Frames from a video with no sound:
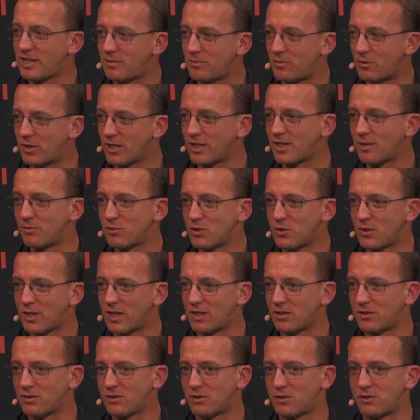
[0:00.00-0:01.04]
bring them
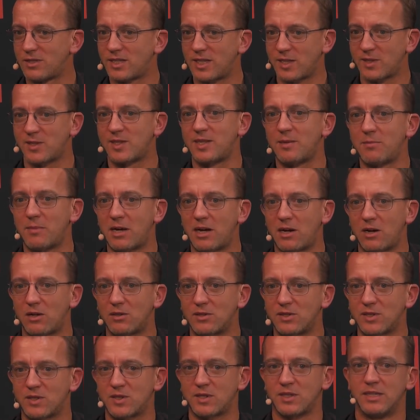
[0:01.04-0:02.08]
together, test them
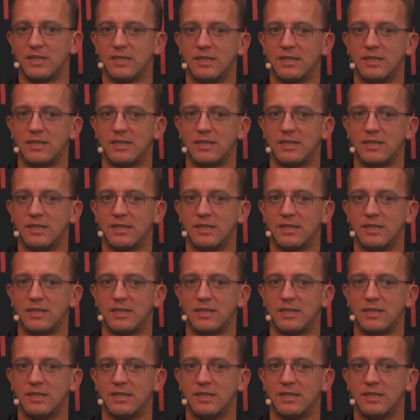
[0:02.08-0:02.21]
out,